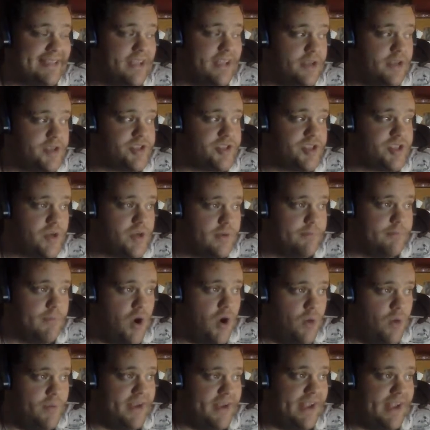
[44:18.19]
in a certain
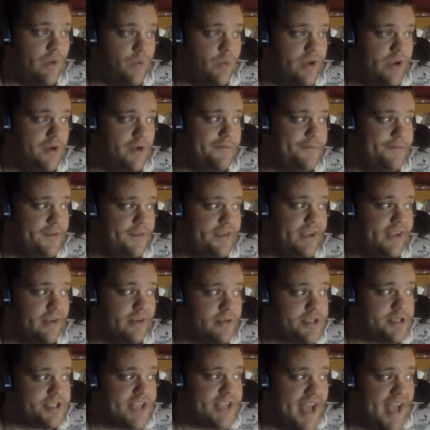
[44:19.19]
moment and we don't fully
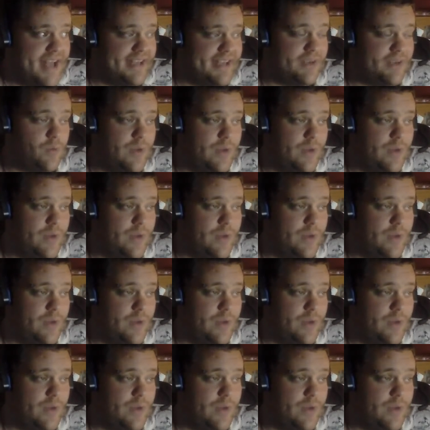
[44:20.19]
understand it?